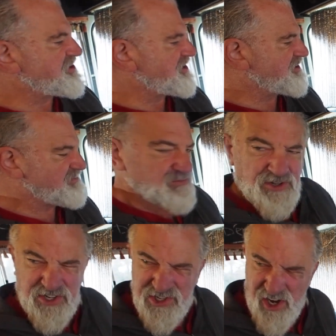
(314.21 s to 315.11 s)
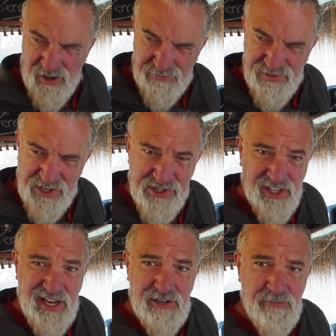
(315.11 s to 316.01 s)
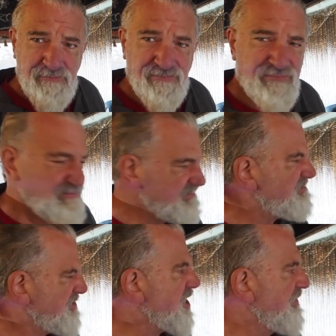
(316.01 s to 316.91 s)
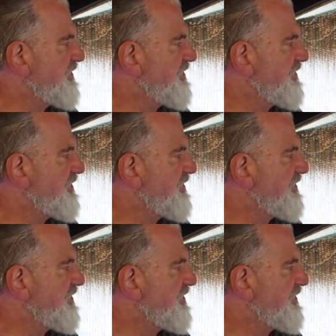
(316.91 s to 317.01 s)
is, what's this called? Thinsulate? Called